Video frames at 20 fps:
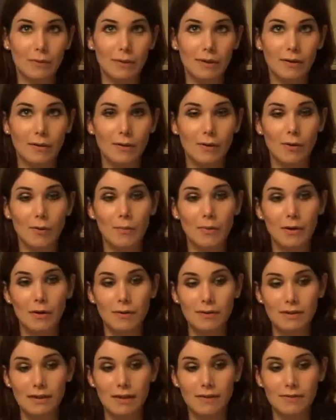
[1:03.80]
we can open
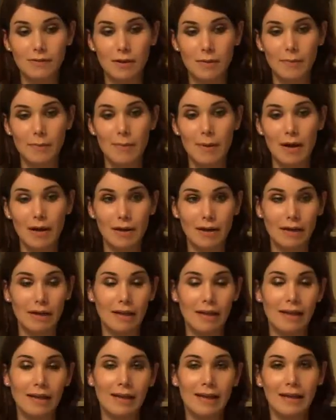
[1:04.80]
ourselves up about it.
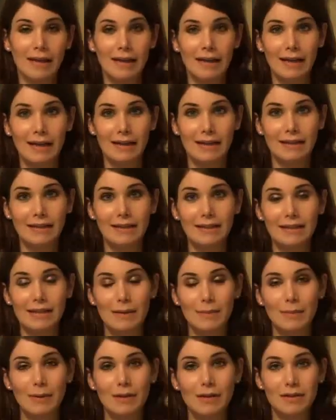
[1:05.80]
And I think
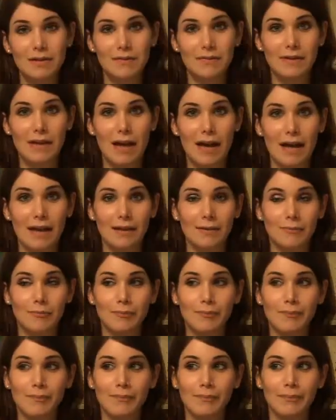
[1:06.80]
that because of that,
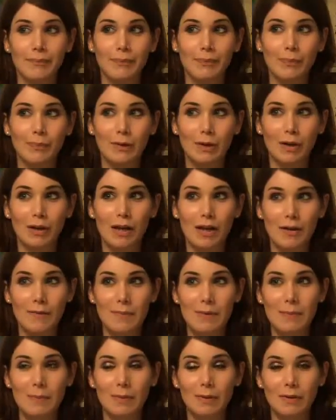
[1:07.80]
a lot
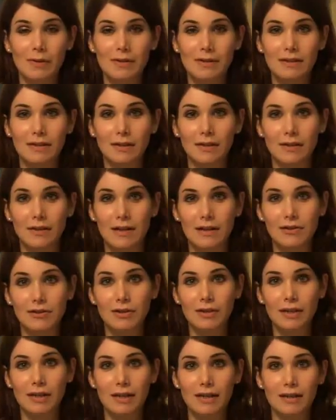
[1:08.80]
of people are still
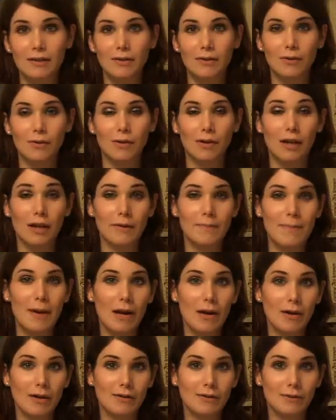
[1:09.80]
uneducated. A lot of
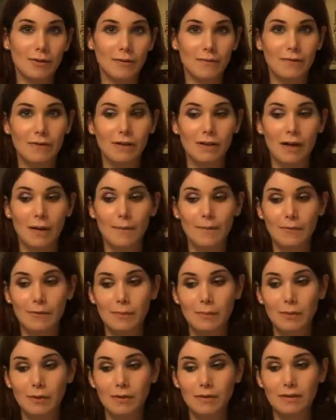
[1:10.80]
parents don't feel
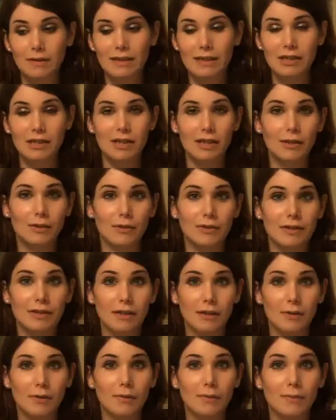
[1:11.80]
comfortable teaching their
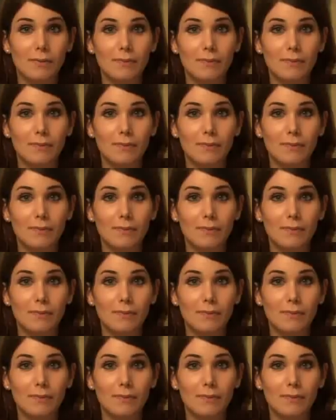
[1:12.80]
children